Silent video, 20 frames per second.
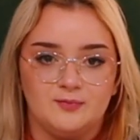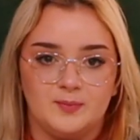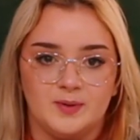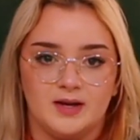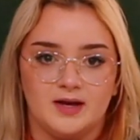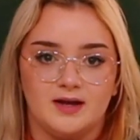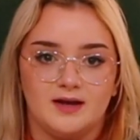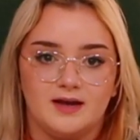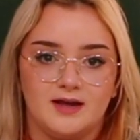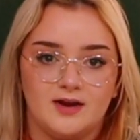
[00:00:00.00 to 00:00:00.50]

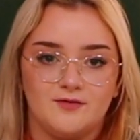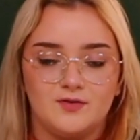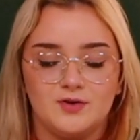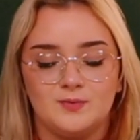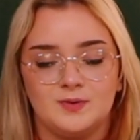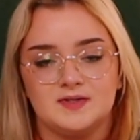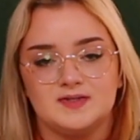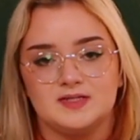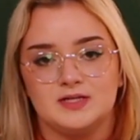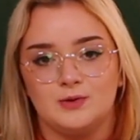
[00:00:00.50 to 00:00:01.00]
But every
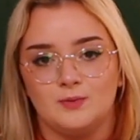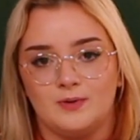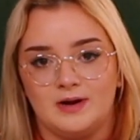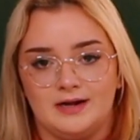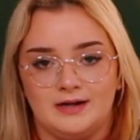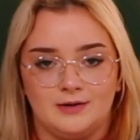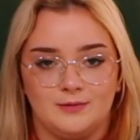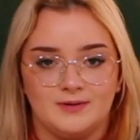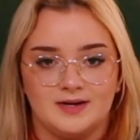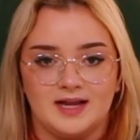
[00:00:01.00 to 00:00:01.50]
once in a
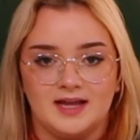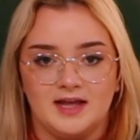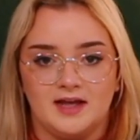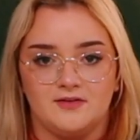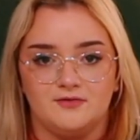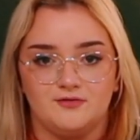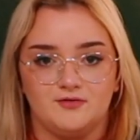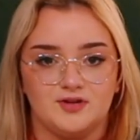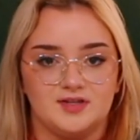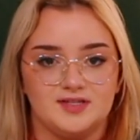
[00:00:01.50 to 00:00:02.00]
while when I
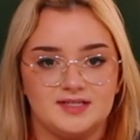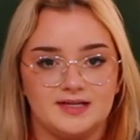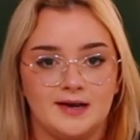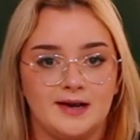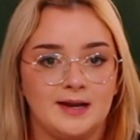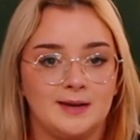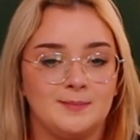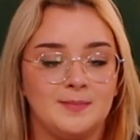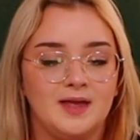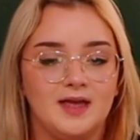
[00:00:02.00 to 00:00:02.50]
have free
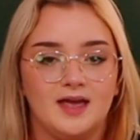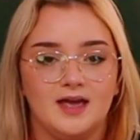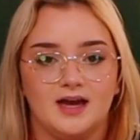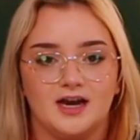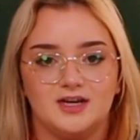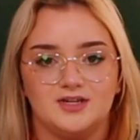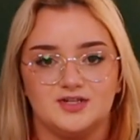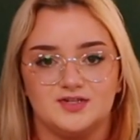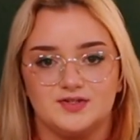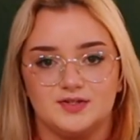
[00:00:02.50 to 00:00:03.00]
time,
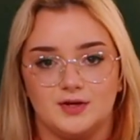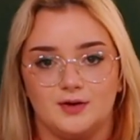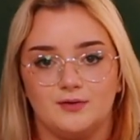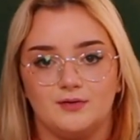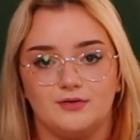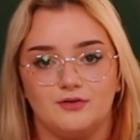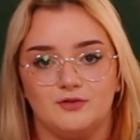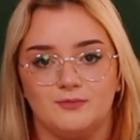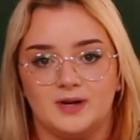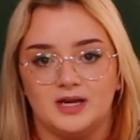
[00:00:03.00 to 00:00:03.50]
I just go
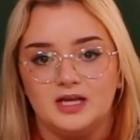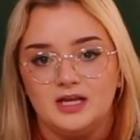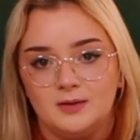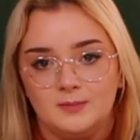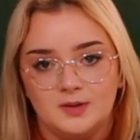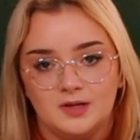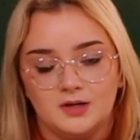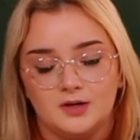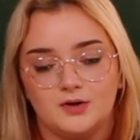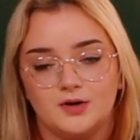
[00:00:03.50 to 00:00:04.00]
through my
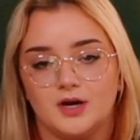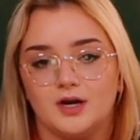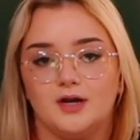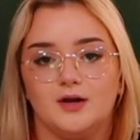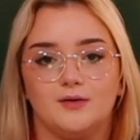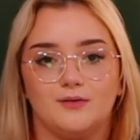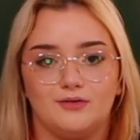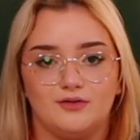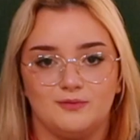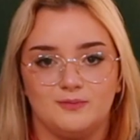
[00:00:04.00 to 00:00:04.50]
email or I
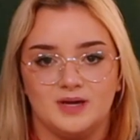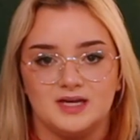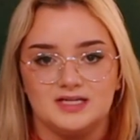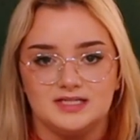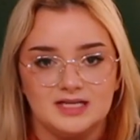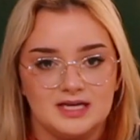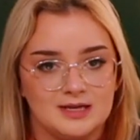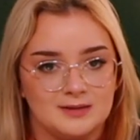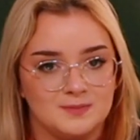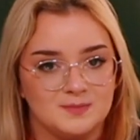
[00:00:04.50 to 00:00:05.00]
go through my
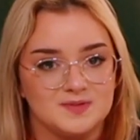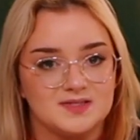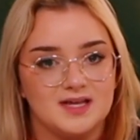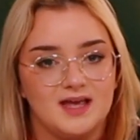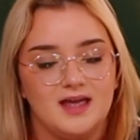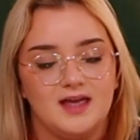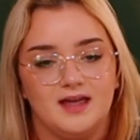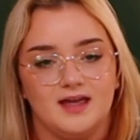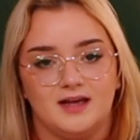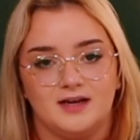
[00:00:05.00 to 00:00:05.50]
DMs
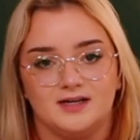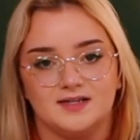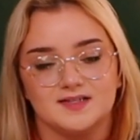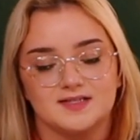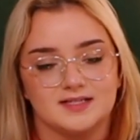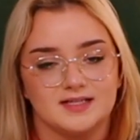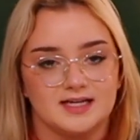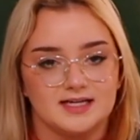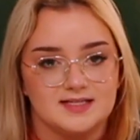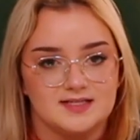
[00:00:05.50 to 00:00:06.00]
and I'll
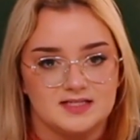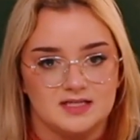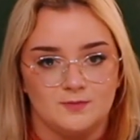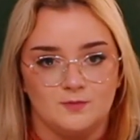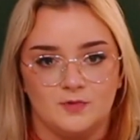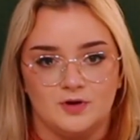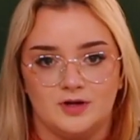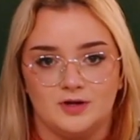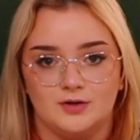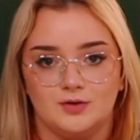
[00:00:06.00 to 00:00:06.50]
select
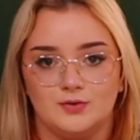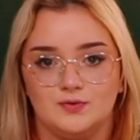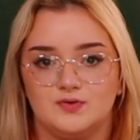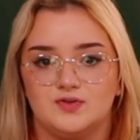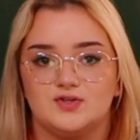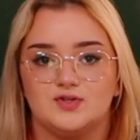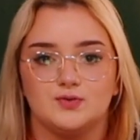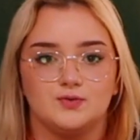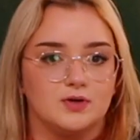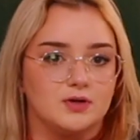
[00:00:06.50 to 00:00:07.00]
someone whose
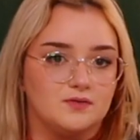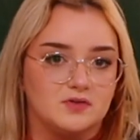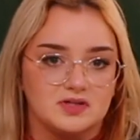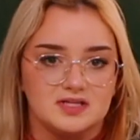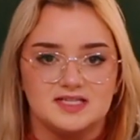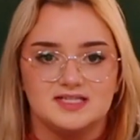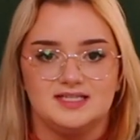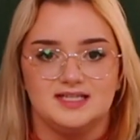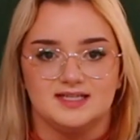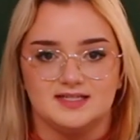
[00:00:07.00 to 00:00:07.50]
story really
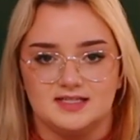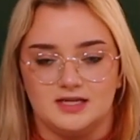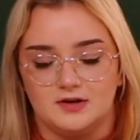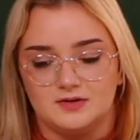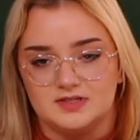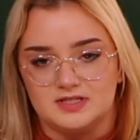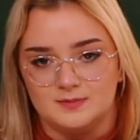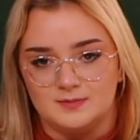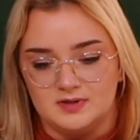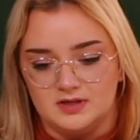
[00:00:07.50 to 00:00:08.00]
sticks out
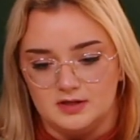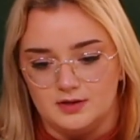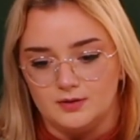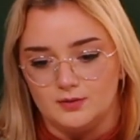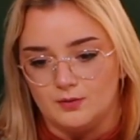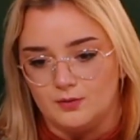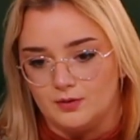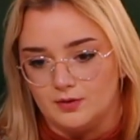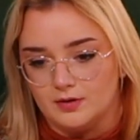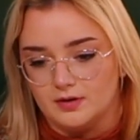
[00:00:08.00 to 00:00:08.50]
to me
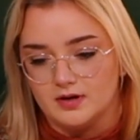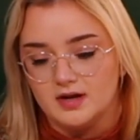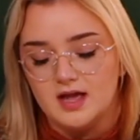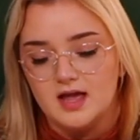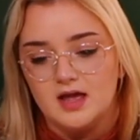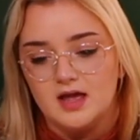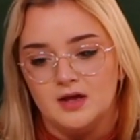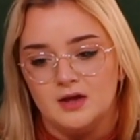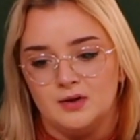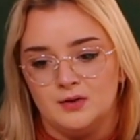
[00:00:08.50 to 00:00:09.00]
or
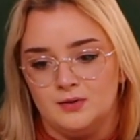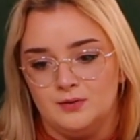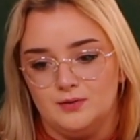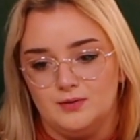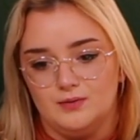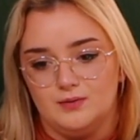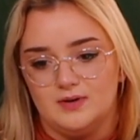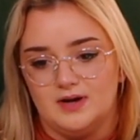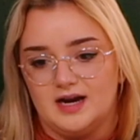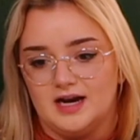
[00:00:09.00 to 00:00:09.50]

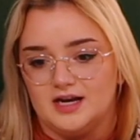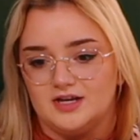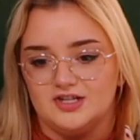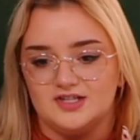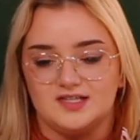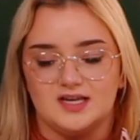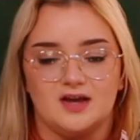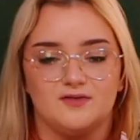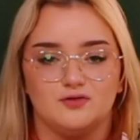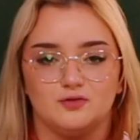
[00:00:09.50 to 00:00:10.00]
who I just
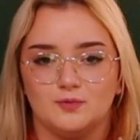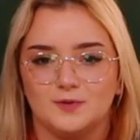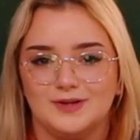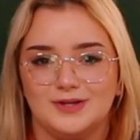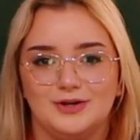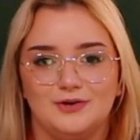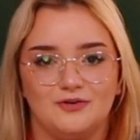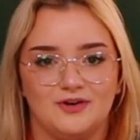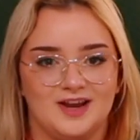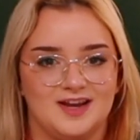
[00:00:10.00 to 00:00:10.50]
have a really
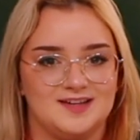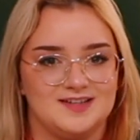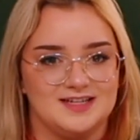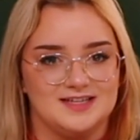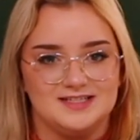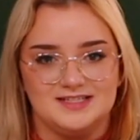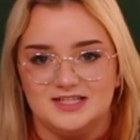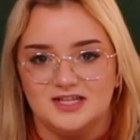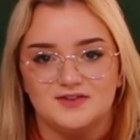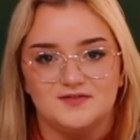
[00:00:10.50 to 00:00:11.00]
grand
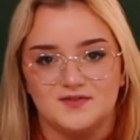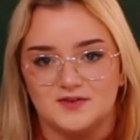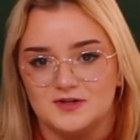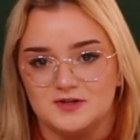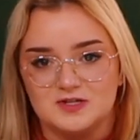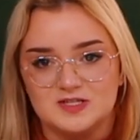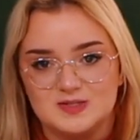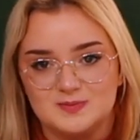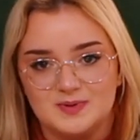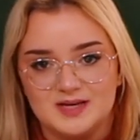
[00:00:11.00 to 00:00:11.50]
idea for their
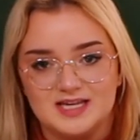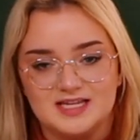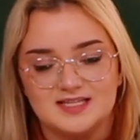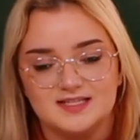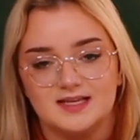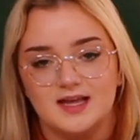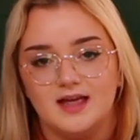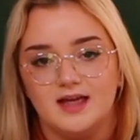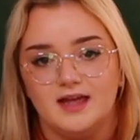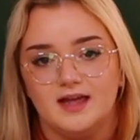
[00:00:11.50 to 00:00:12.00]
space,
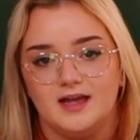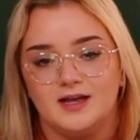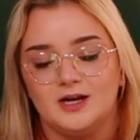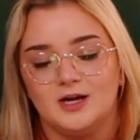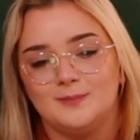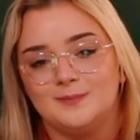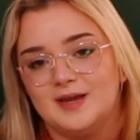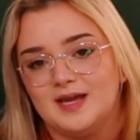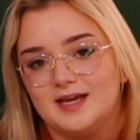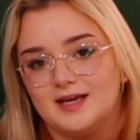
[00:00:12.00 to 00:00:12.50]
and I'll
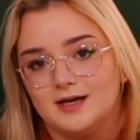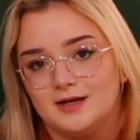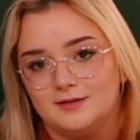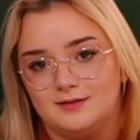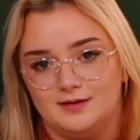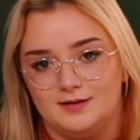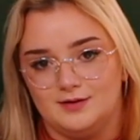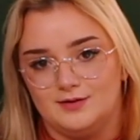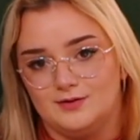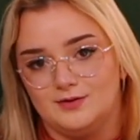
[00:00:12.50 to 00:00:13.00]
make a
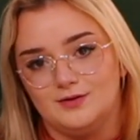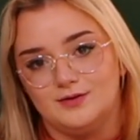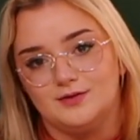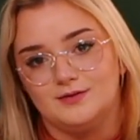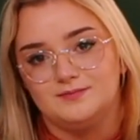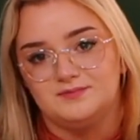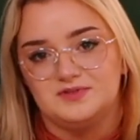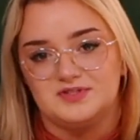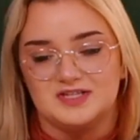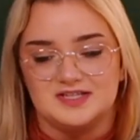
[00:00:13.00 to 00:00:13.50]

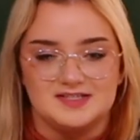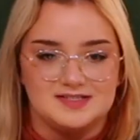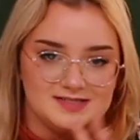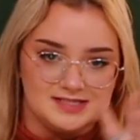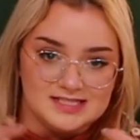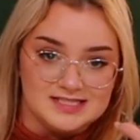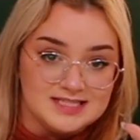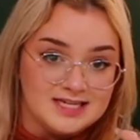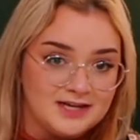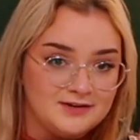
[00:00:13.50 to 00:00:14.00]
little just
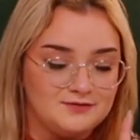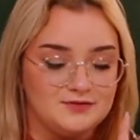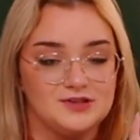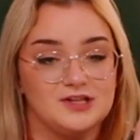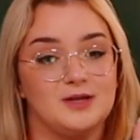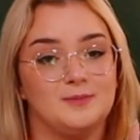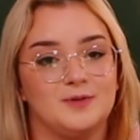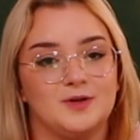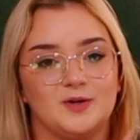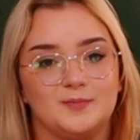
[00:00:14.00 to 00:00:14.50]
design for
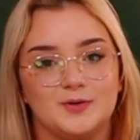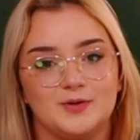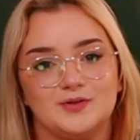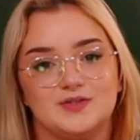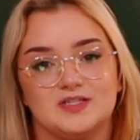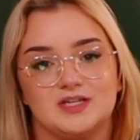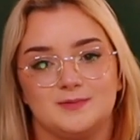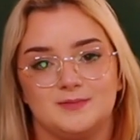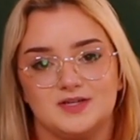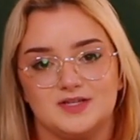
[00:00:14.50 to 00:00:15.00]
them and I'll
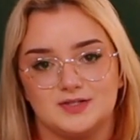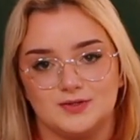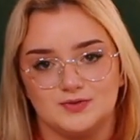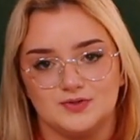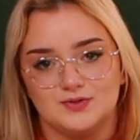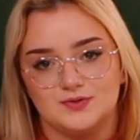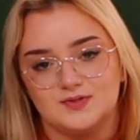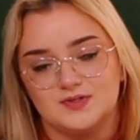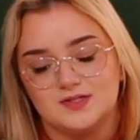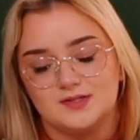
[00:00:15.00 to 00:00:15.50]
post it on my
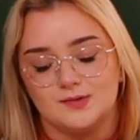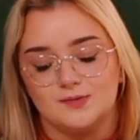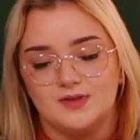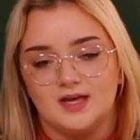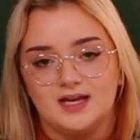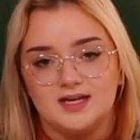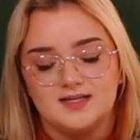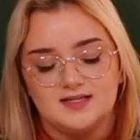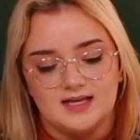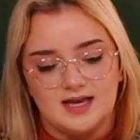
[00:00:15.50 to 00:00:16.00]
socials. So
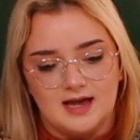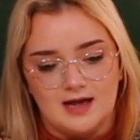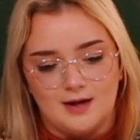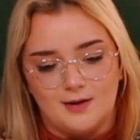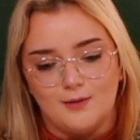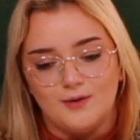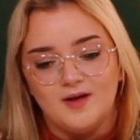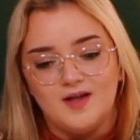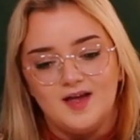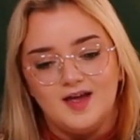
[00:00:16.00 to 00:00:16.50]
that is
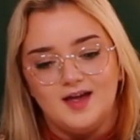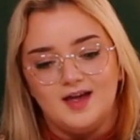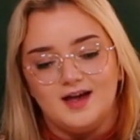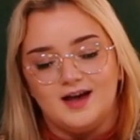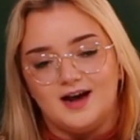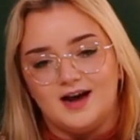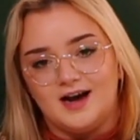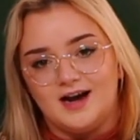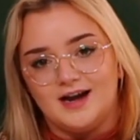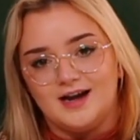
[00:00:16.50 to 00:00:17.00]
how
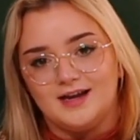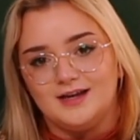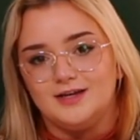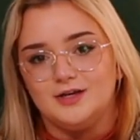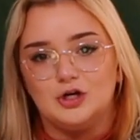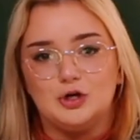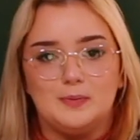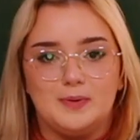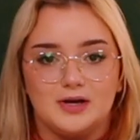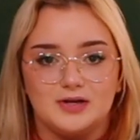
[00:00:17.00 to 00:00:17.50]
I
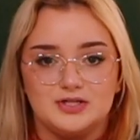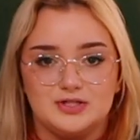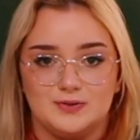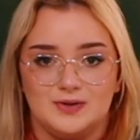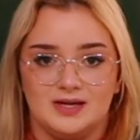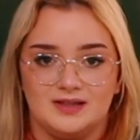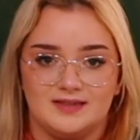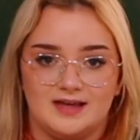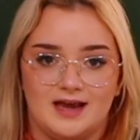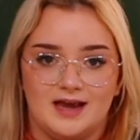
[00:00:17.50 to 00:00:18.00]
go about
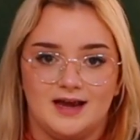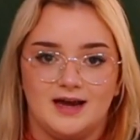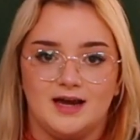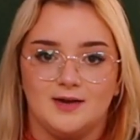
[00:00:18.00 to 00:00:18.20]
doing that.